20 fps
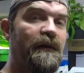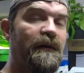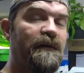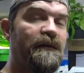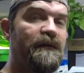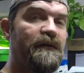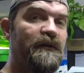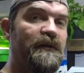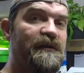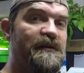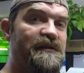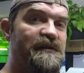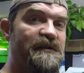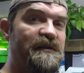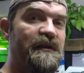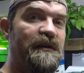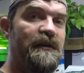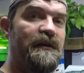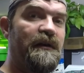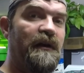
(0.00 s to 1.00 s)
to
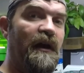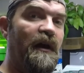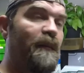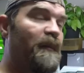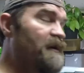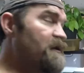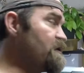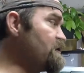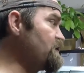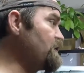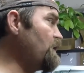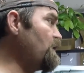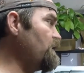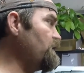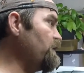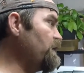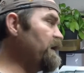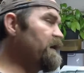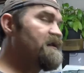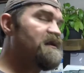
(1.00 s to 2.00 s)
see how much salt
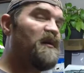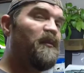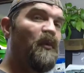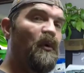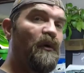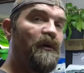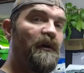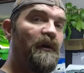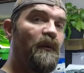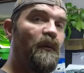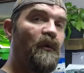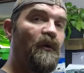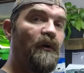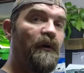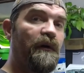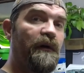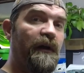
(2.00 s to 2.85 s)
you're actually putting in the water.